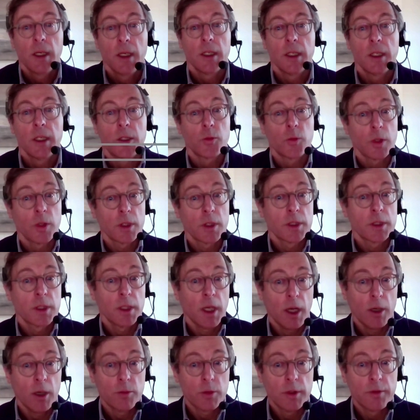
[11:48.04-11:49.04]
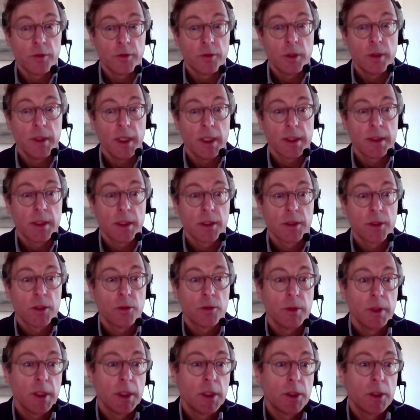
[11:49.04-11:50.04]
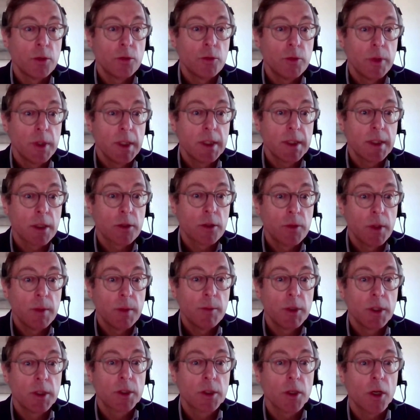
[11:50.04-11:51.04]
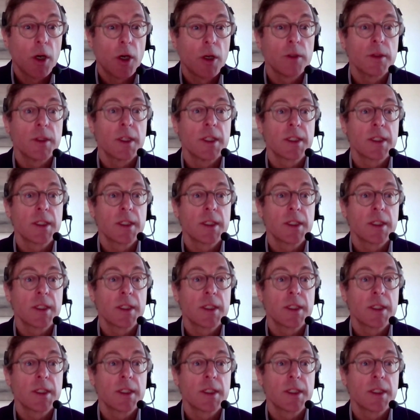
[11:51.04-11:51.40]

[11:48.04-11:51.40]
It was, however, necessary to reach agreement on